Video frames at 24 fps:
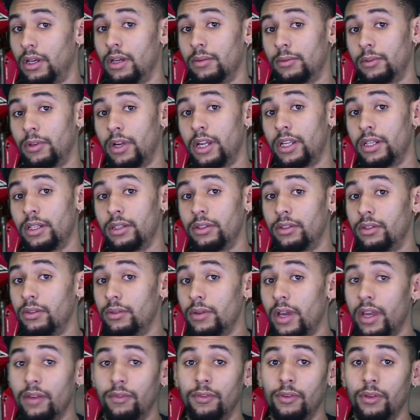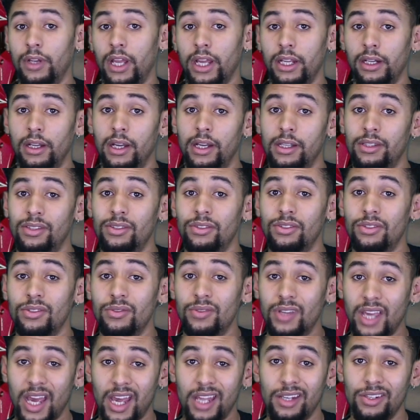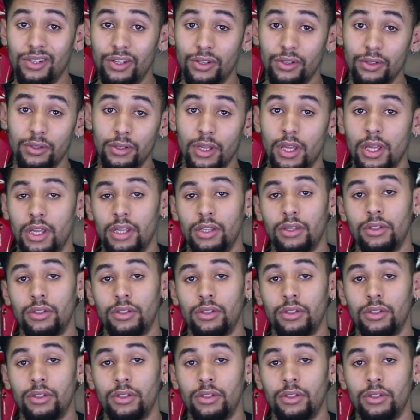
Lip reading: upgrading to a full A license, you can do.